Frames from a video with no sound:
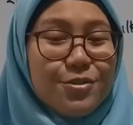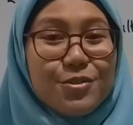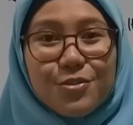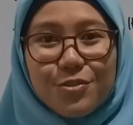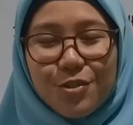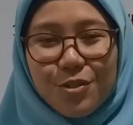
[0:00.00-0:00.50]

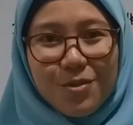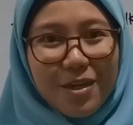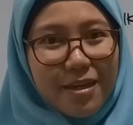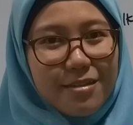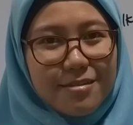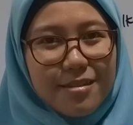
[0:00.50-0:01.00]
So you
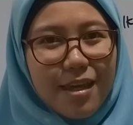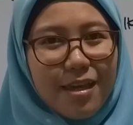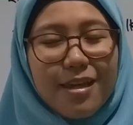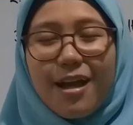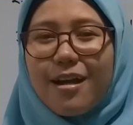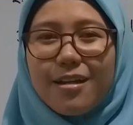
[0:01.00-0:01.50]
can
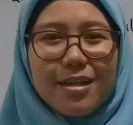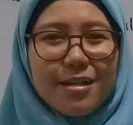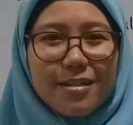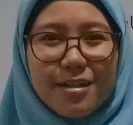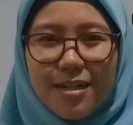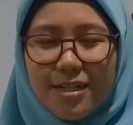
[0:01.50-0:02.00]
say, I
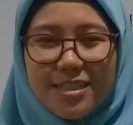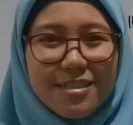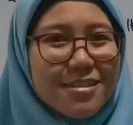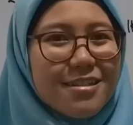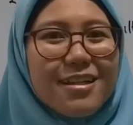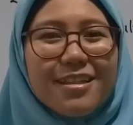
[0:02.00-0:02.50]
can't
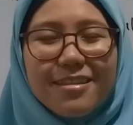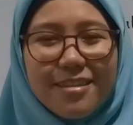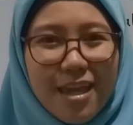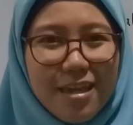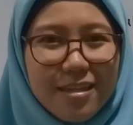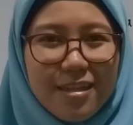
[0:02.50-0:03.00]

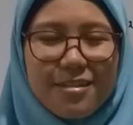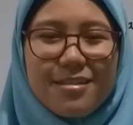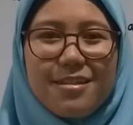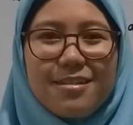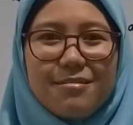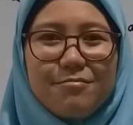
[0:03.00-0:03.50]
take it
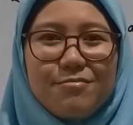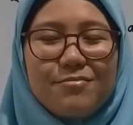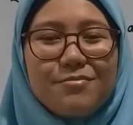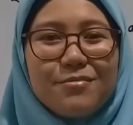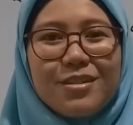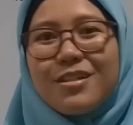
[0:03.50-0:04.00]

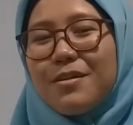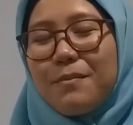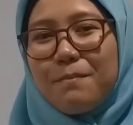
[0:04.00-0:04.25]
in.